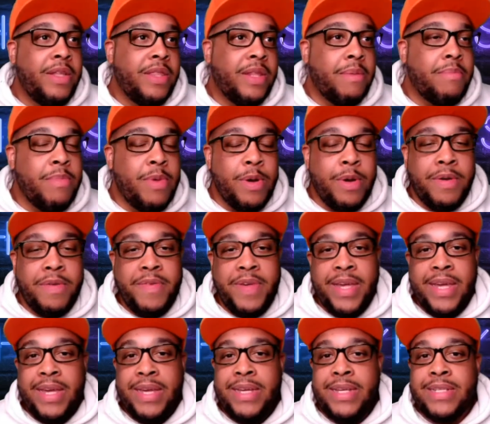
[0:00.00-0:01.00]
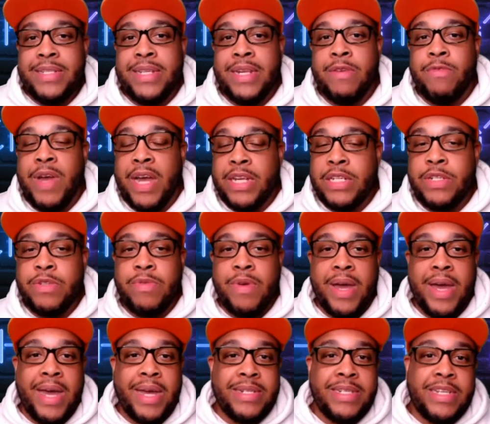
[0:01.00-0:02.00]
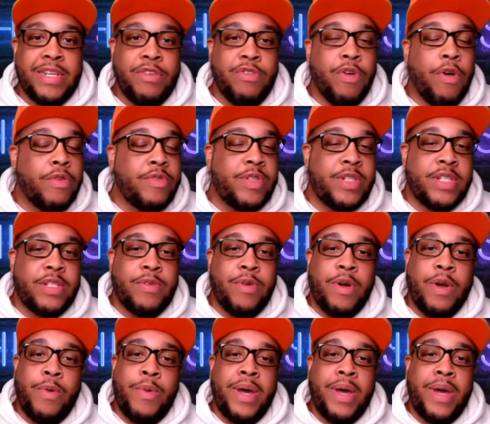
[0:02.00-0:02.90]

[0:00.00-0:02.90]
the movies and the restaurants and grocery store,